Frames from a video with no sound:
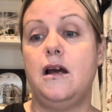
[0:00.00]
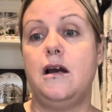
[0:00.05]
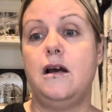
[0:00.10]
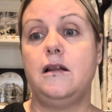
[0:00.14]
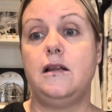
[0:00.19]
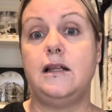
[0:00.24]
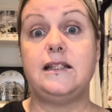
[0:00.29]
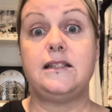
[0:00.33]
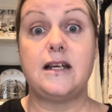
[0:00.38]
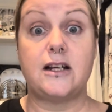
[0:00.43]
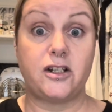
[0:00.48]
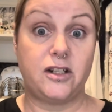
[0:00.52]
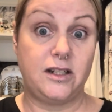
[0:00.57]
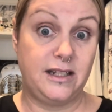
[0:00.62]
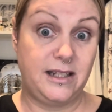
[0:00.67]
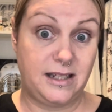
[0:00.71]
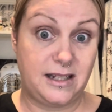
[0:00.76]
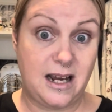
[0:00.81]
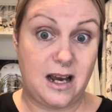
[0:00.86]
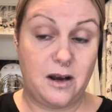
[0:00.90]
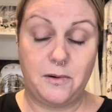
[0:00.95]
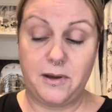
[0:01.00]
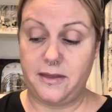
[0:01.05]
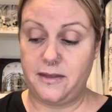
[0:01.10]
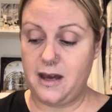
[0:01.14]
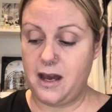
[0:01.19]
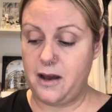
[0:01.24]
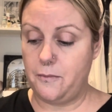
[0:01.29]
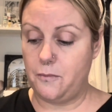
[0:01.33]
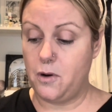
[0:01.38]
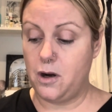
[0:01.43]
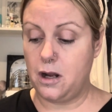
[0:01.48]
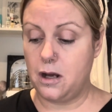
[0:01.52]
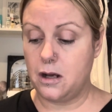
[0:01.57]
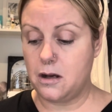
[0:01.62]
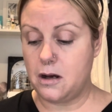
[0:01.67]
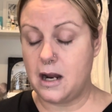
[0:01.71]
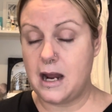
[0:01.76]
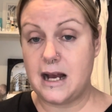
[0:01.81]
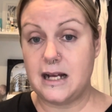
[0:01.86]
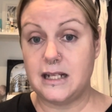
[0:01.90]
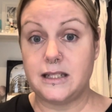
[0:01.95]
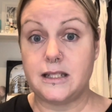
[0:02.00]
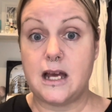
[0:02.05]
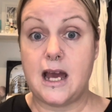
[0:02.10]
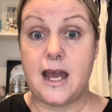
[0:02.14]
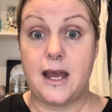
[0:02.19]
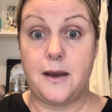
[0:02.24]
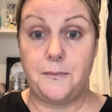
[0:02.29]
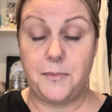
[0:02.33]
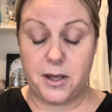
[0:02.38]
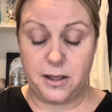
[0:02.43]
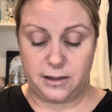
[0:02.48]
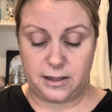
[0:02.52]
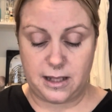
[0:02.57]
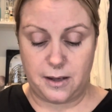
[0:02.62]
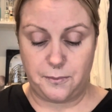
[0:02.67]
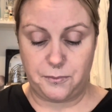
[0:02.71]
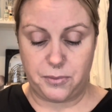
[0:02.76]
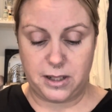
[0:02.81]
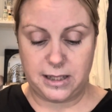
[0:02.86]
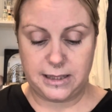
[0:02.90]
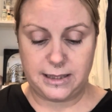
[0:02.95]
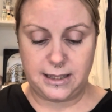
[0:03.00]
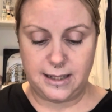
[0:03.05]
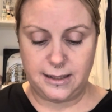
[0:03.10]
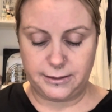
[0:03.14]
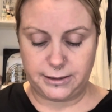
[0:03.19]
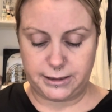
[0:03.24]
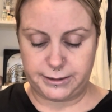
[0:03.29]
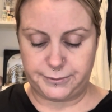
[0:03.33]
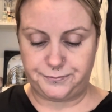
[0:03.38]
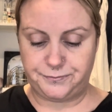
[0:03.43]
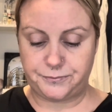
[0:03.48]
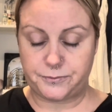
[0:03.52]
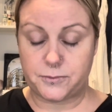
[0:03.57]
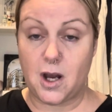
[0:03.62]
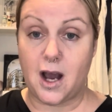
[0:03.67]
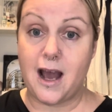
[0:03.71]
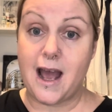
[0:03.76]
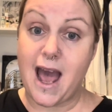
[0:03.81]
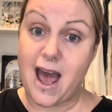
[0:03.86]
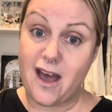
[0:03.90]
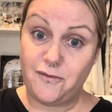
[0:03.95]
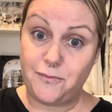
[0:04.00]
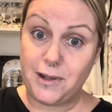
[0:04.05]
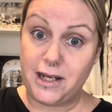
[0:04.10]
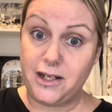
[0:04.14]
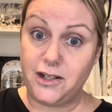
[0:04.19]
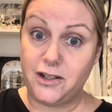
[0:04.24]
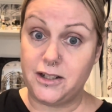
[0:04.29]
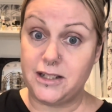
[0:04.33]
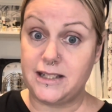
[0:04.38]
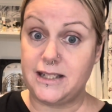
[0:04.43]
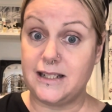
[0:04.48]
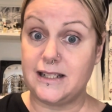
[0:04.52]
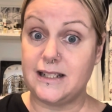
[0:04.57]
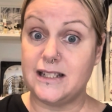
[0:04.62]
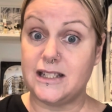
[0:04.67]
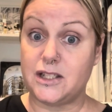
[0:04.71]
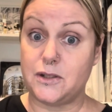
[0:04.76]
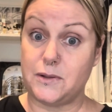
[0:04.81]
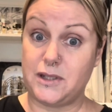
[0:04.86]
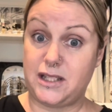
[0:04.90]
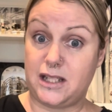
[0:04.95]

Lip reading: Let's actually start with that. What I got as a birthday present. I have been using it, so it's